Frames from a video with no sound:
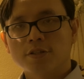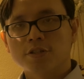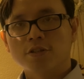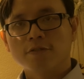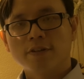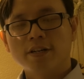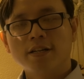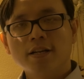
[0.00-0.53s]

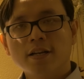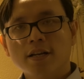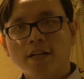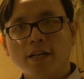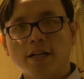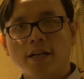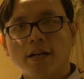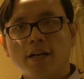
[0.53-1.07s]
solving
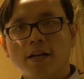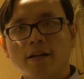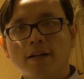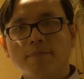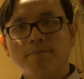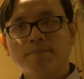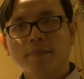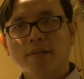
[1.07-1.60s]

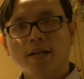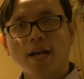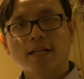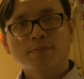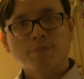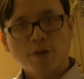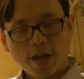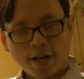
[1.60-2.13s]

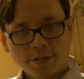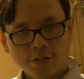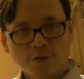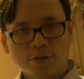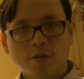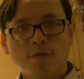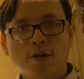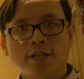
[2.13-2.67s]

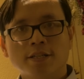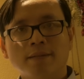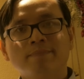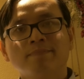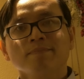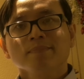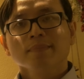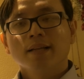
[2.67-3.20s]
exponential equation.